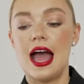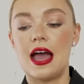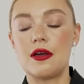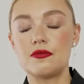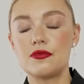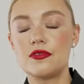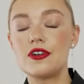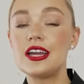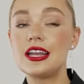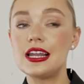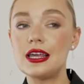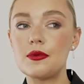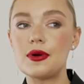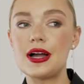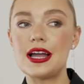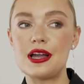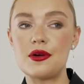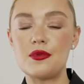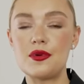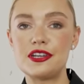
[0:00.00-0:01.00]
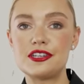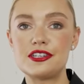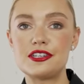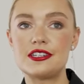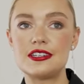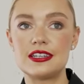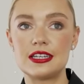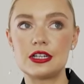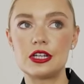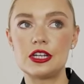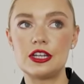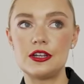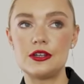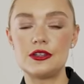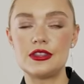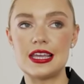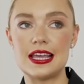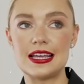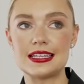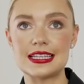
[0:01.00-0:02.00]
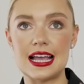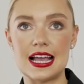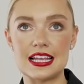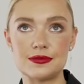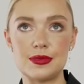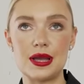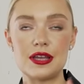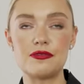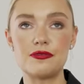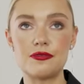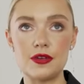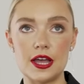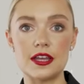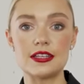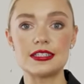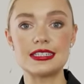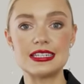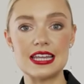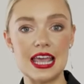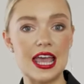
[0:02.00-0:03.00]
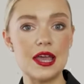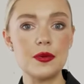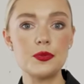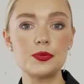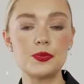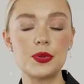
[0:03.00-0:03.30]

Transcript: And really why I wanted to include this as my first tip,